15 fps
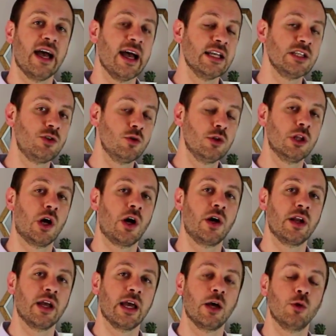as you
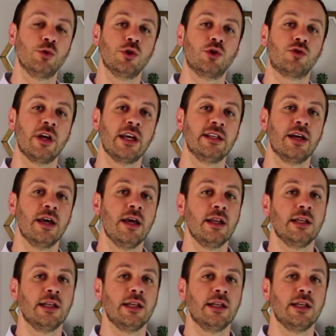learn how to trade.